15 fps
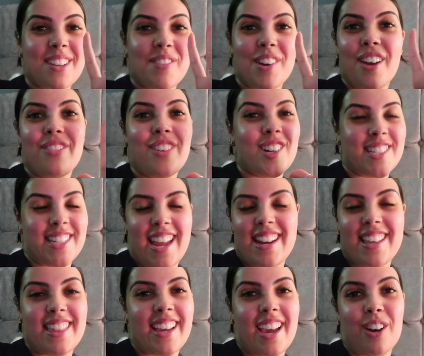let me know if there is
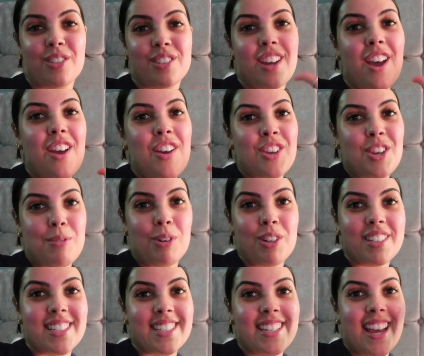anything else you
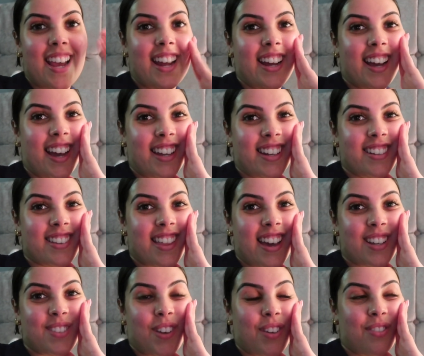want to see. And
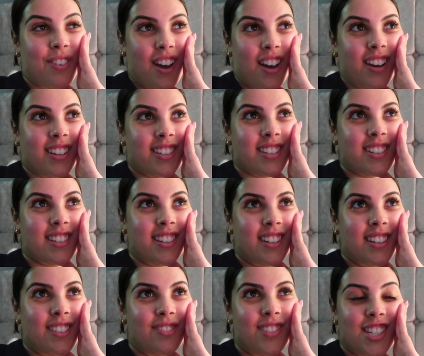that is my first
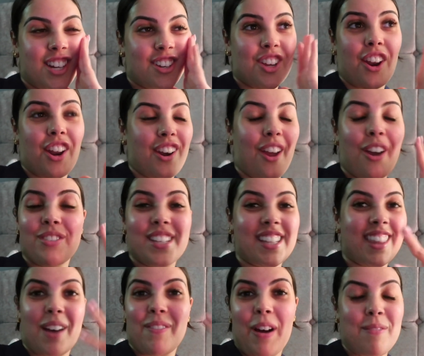video done. I know I've said
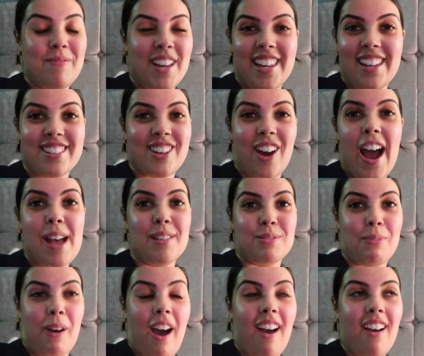that about a million times,
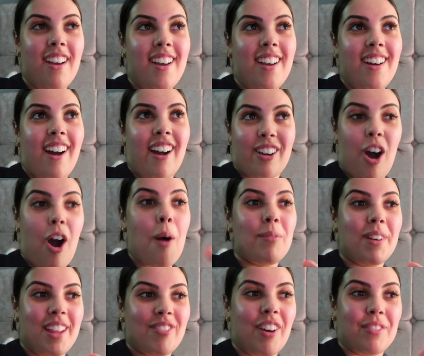but I can't
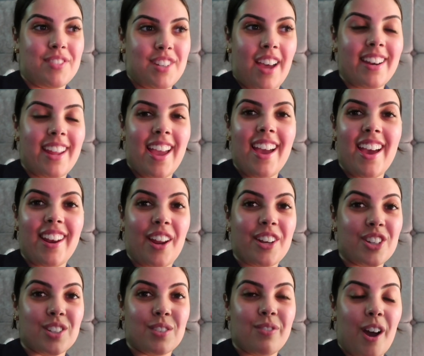believe I've done it. And I
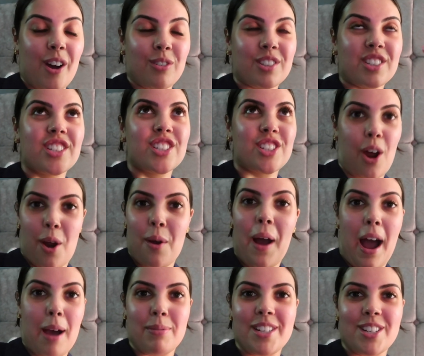just felt so
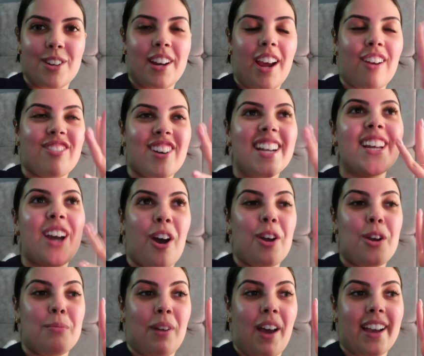happy doing it. I really
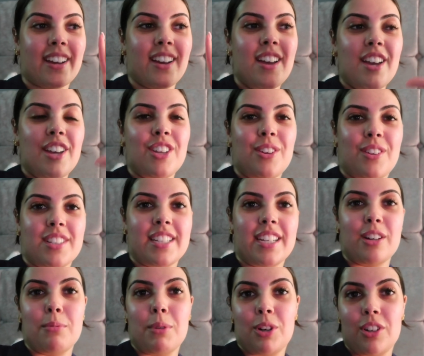hope, like, you can see,
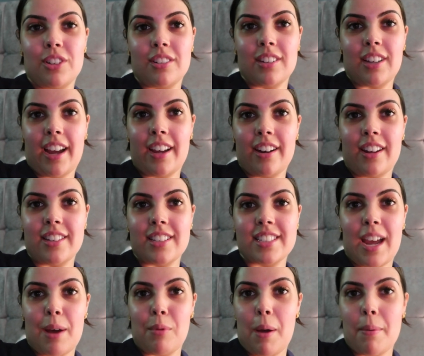oh my God, I can
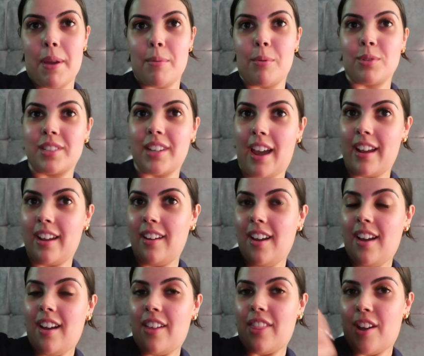understand why people say
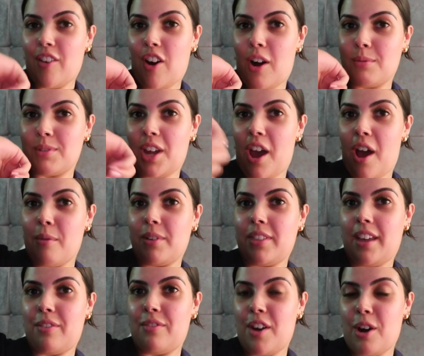their arms hurt when
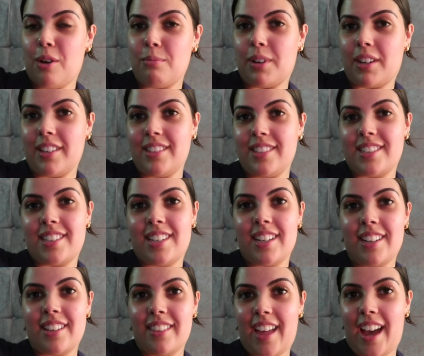they film, because
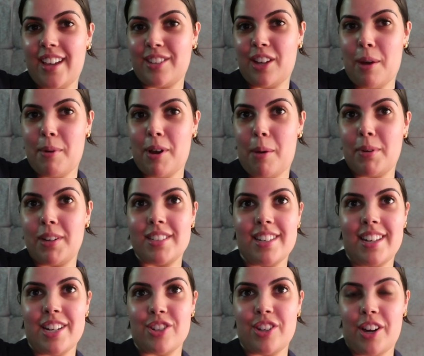that has hurt my arm and it's
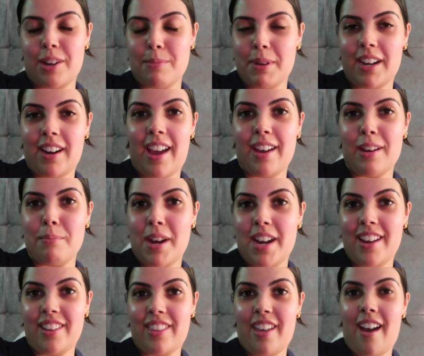literally only been like a
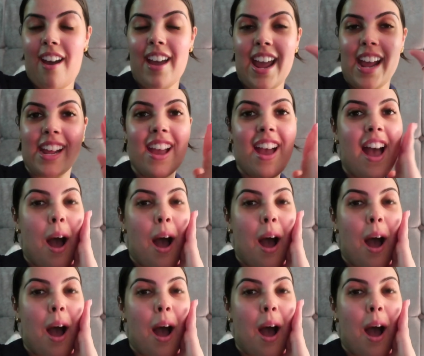minute and 30.